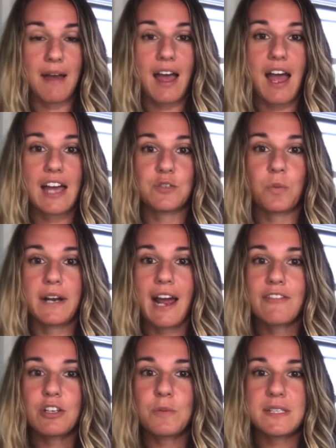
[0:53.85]
And
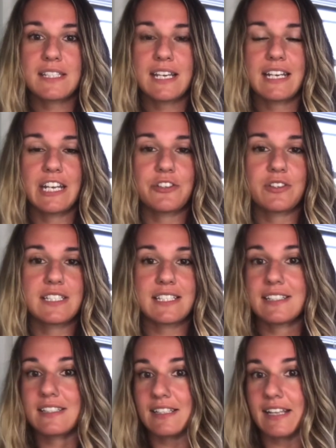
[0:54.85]
whenever we see an increase
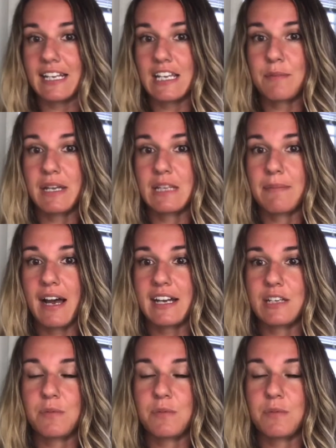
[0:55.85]
in selenium in the body,